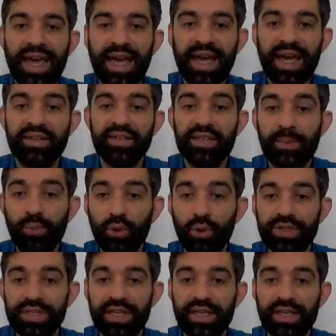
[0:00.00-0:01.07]
and
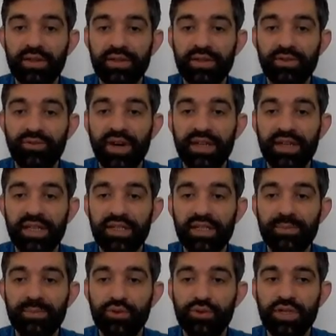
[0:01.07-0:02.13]
reporting the
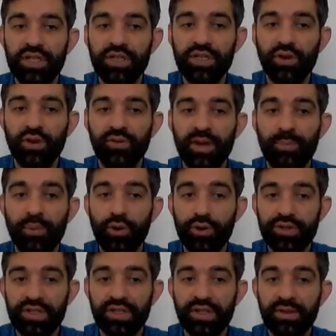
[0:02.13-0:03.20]
financial position of a
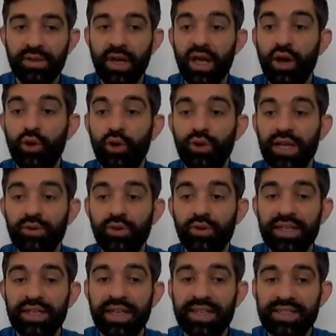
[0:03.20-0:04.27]
person or an
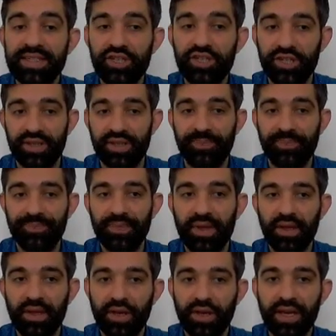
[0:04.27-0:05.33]
organization.
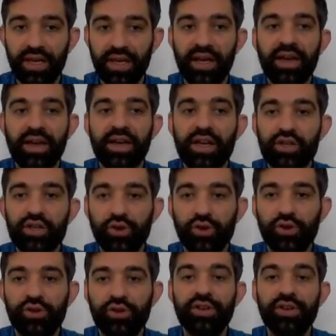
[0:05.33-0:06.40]
Okay,
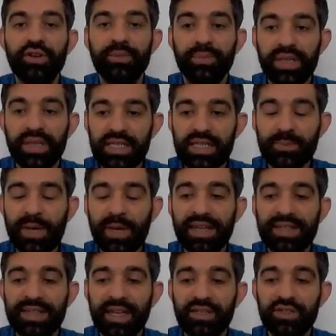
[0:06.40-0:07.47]
so please pay
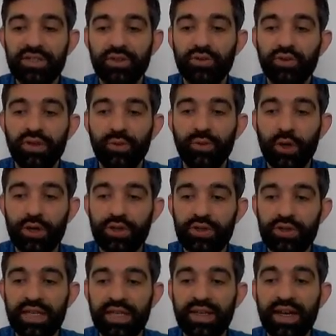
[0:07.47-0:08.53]
attention to the
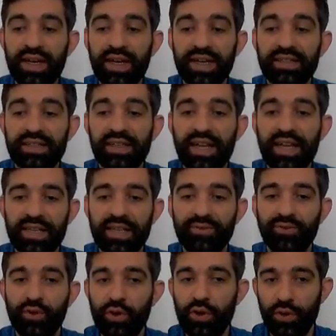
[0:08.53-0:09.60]
words that I underlined
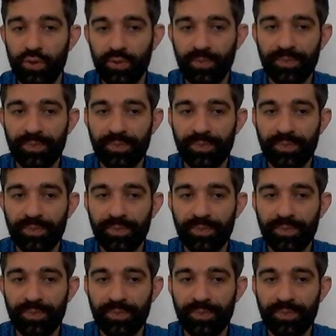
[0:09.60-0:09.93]
for you.